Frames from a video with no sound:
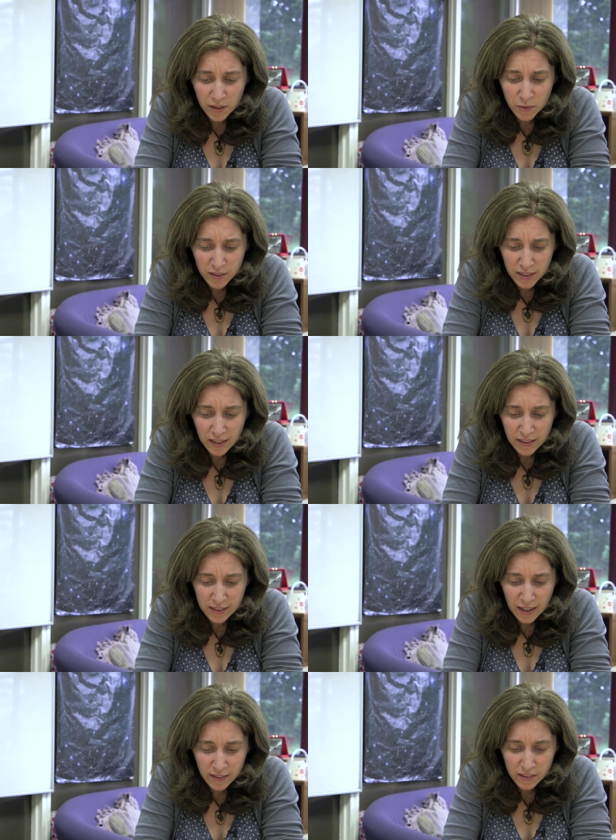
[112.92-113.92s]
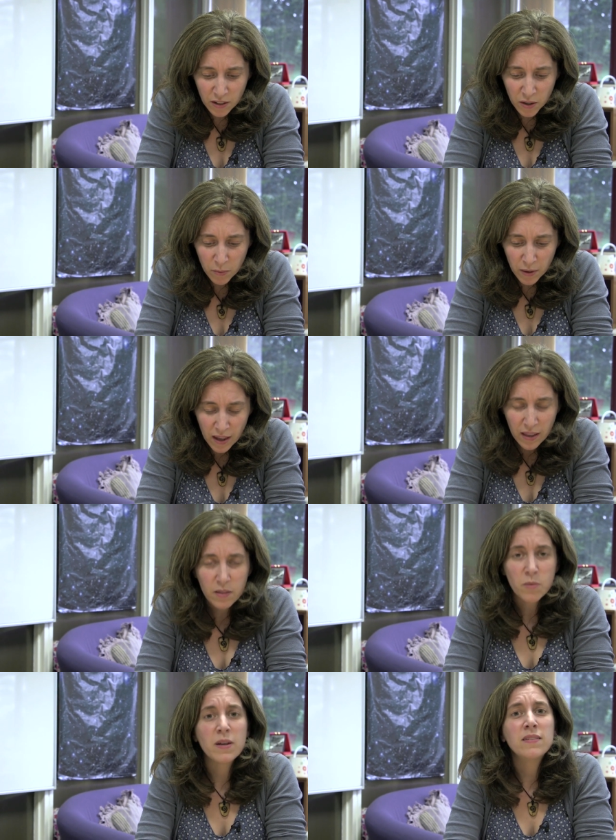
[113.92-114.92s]
where they were sitting at the telescope,
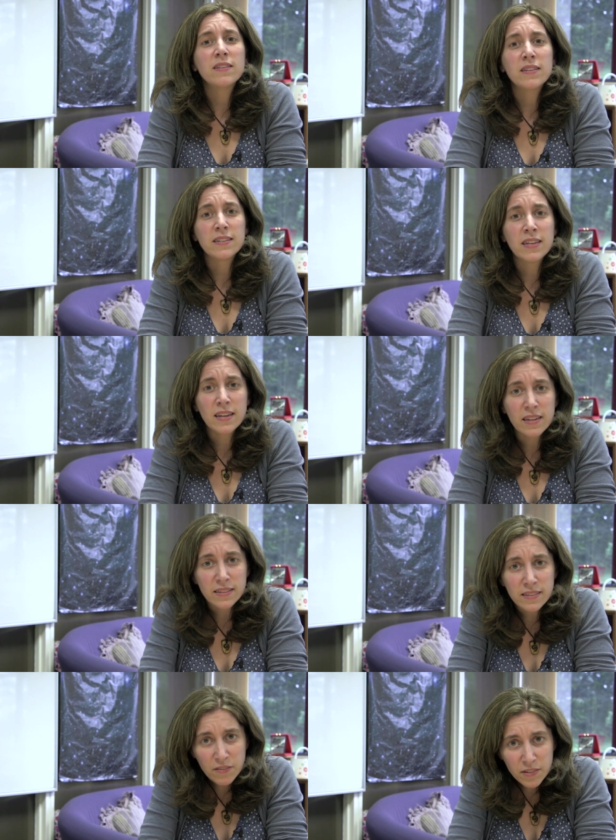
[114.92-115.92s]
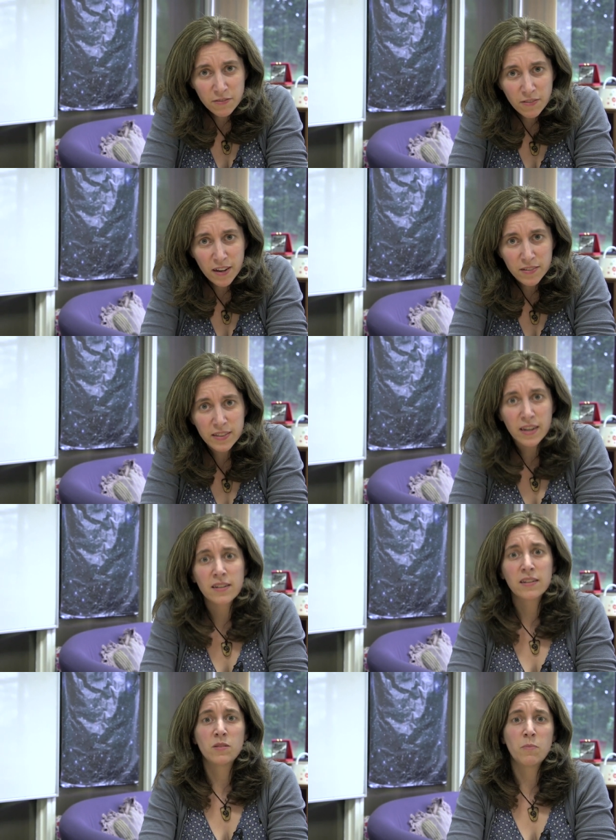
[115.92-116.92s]
they were basically taking a 75
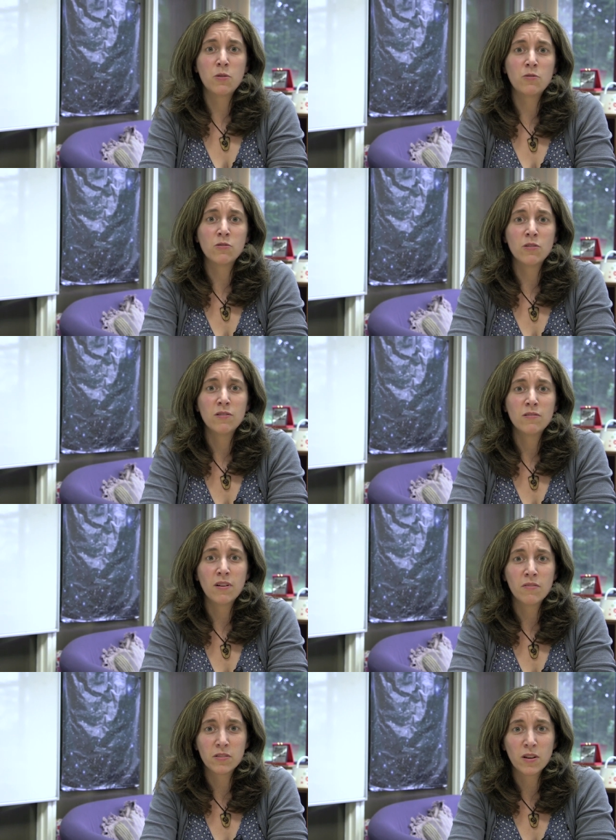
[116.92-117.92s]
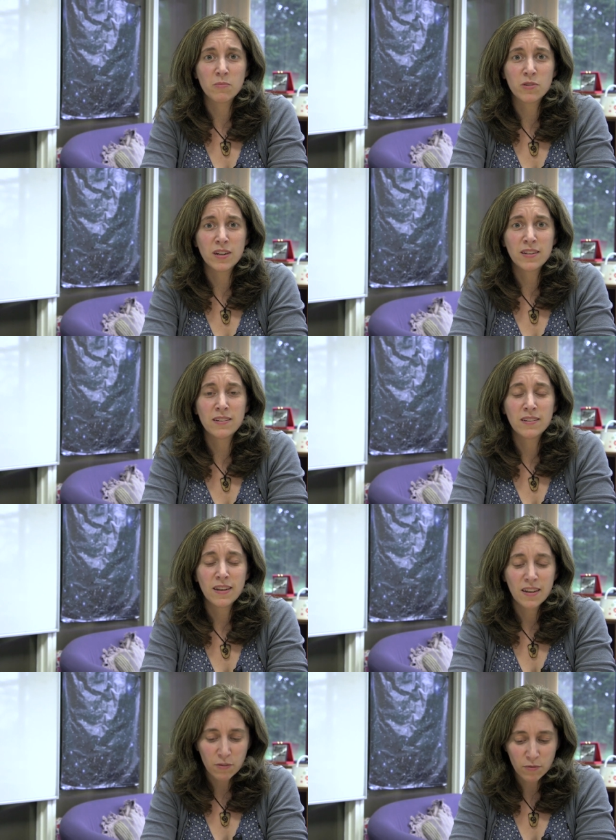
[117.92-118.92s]
second exposure of this object,
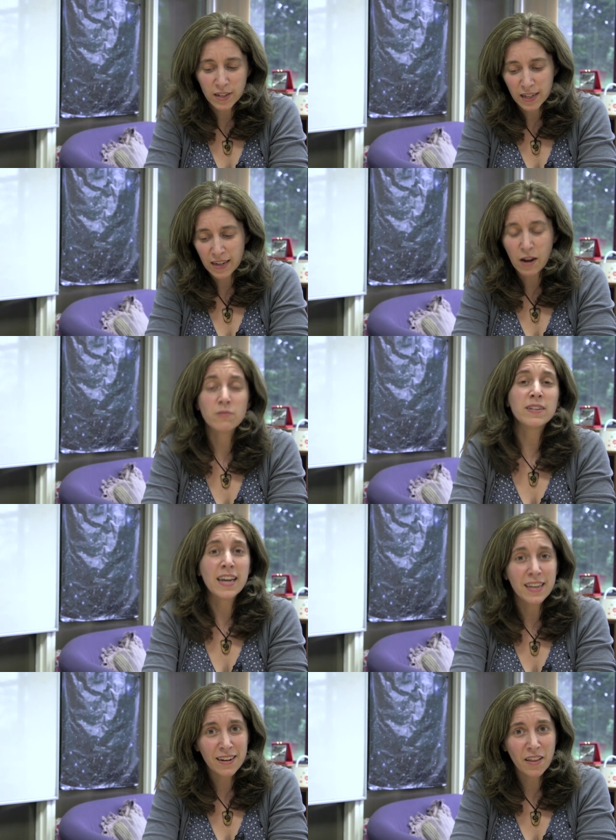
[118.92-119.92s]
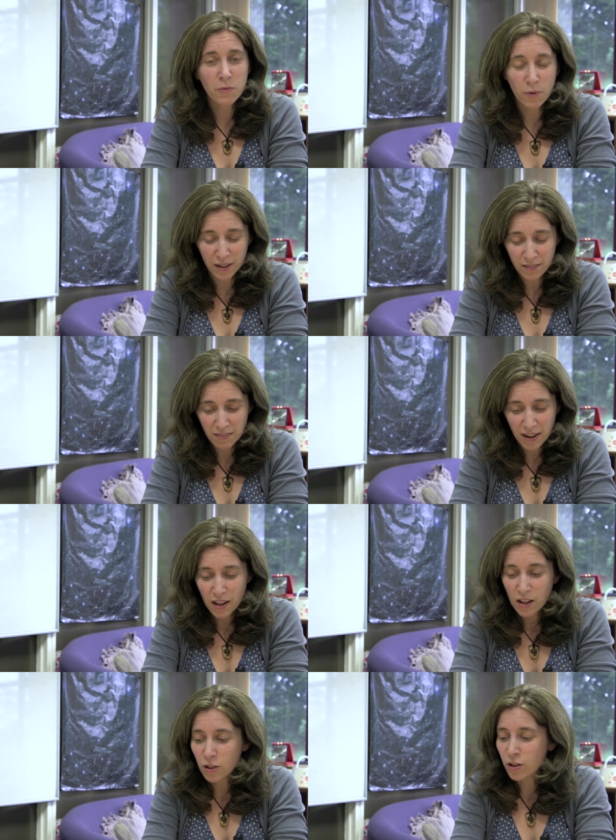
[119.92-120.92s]
reading it out, taking another one,
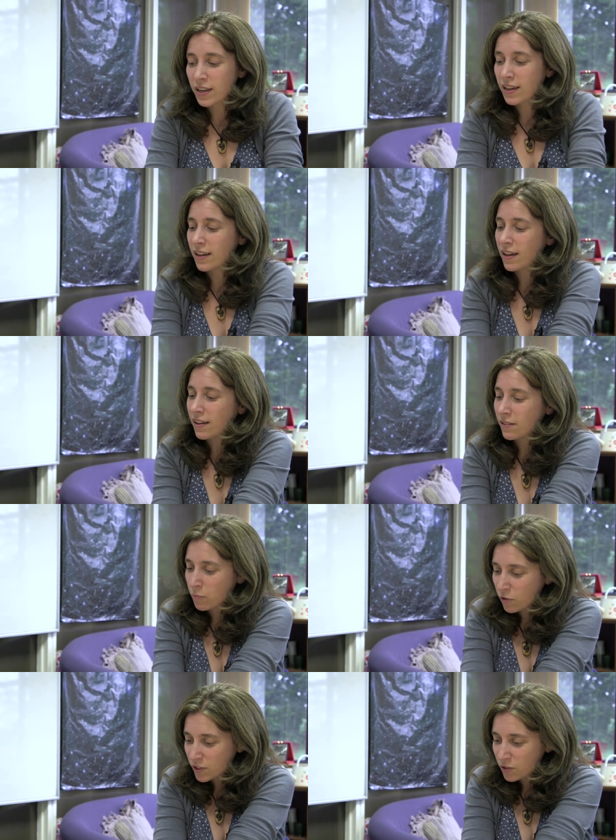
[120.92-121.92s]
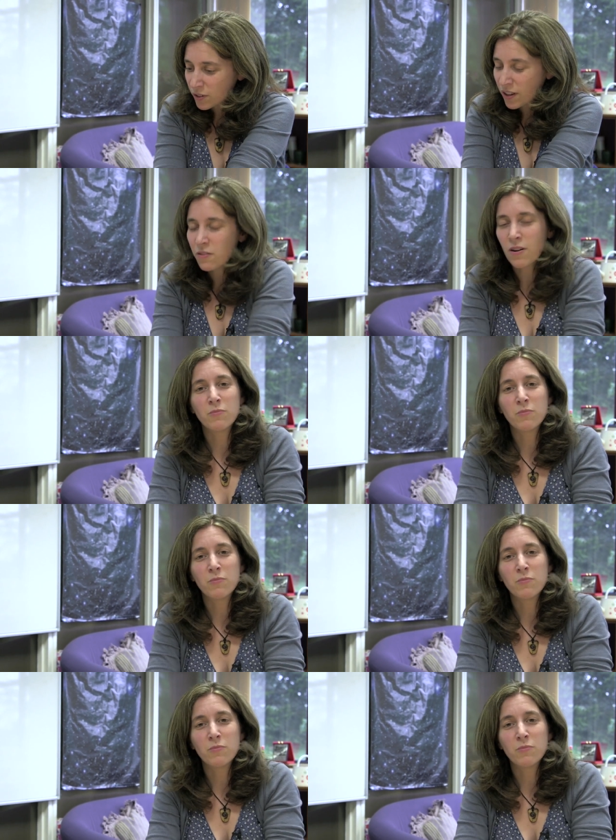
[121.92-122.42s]
looking at moving to another